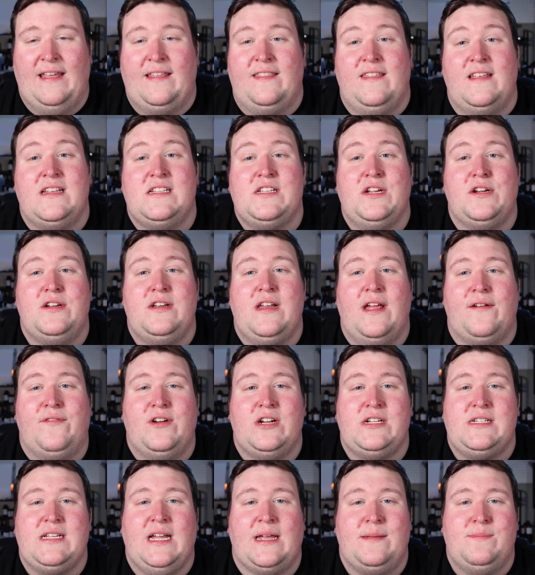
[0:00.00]
These are
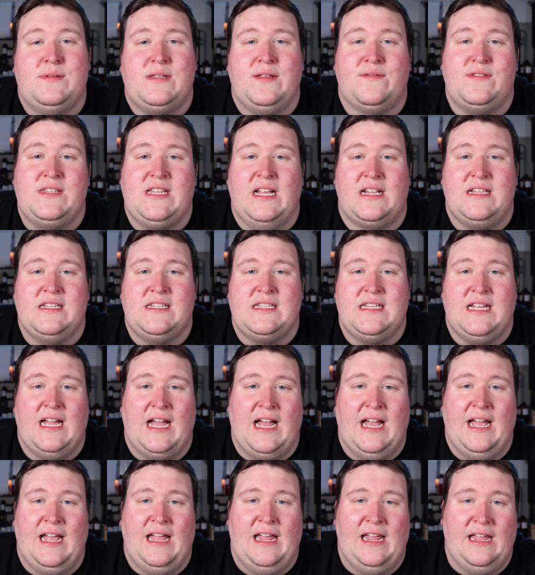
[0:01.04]
never types of scents that
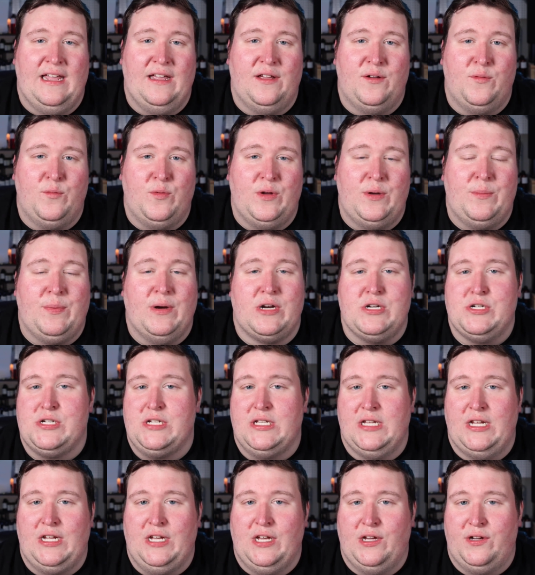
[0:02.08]
I would
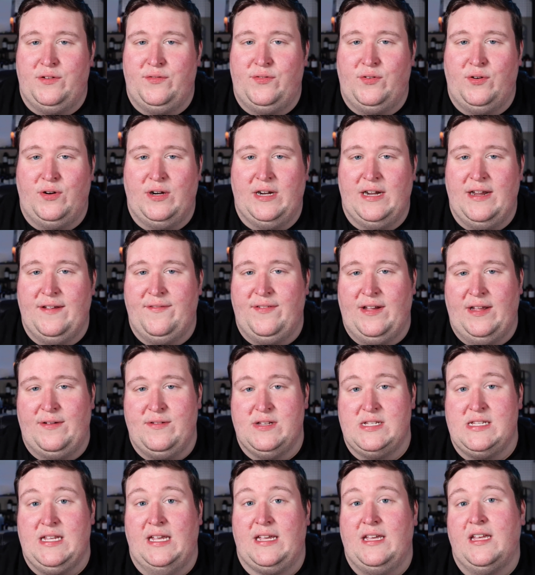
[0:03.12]
personally go for if I
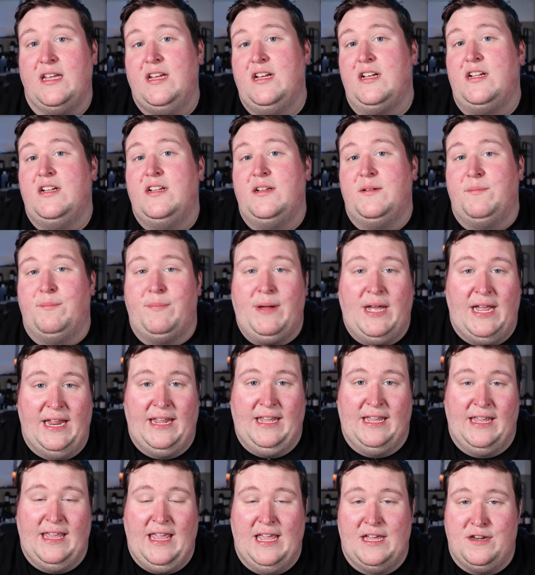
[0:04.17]
was like
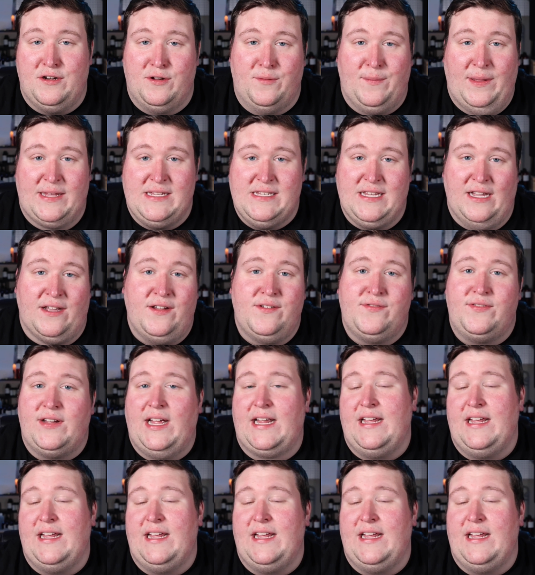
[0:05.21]
buying a candle myself.